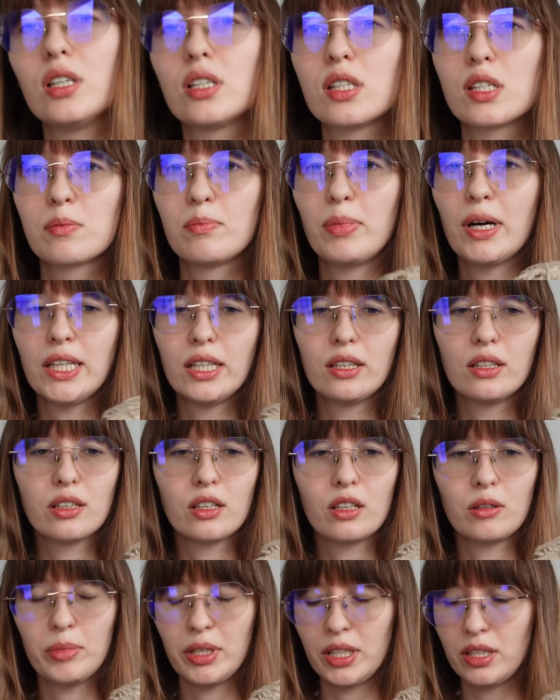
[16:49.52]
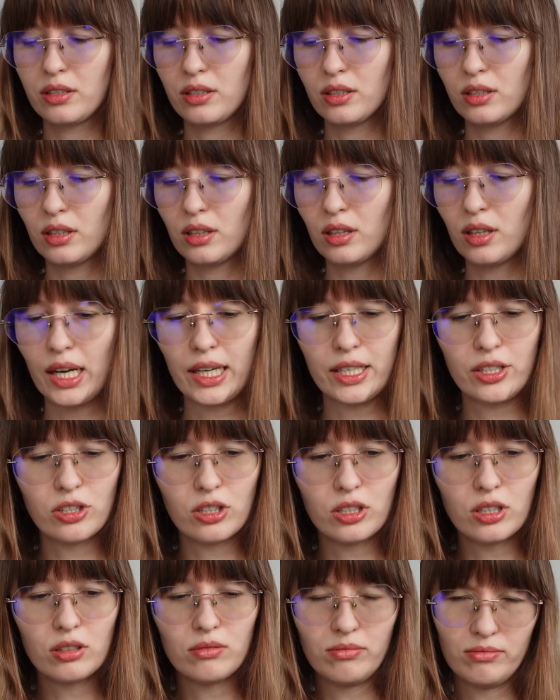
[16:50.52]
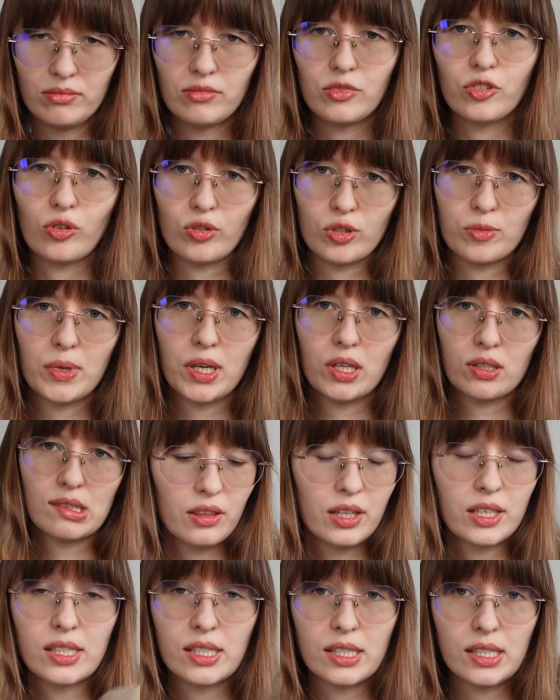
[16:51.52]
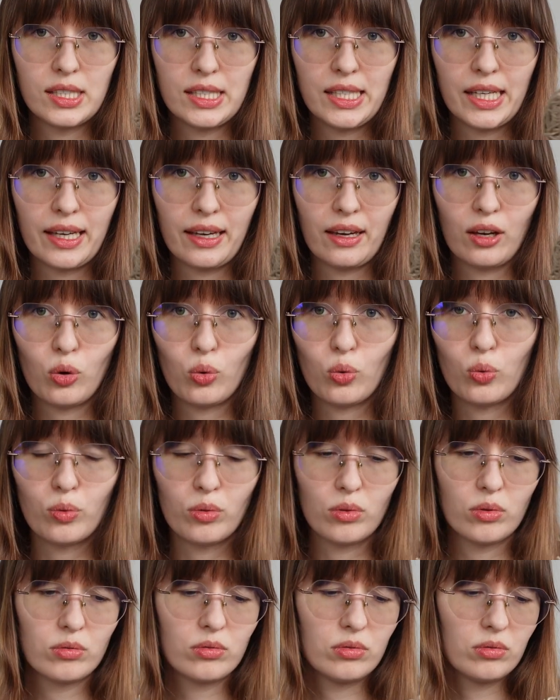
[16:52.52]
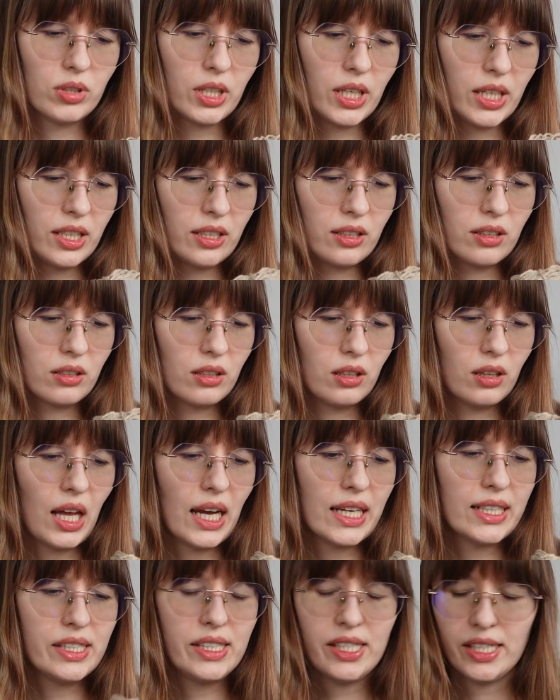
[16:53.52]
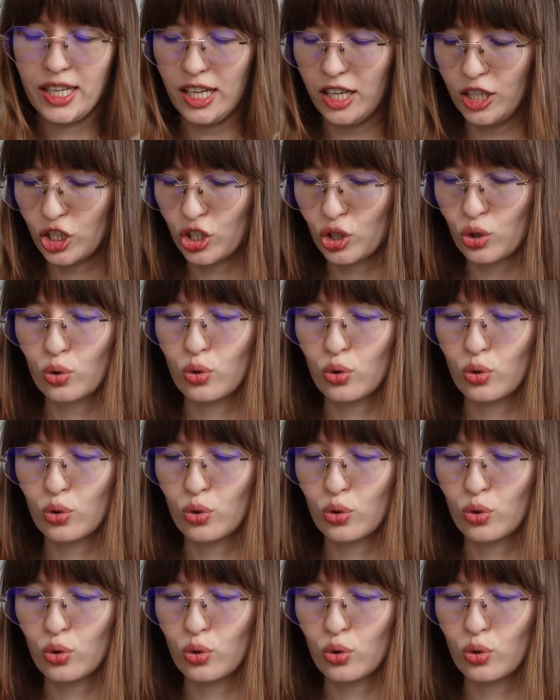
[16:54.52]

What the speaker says: it's spun a little bit lighter, of course, because this is a decay, like light decay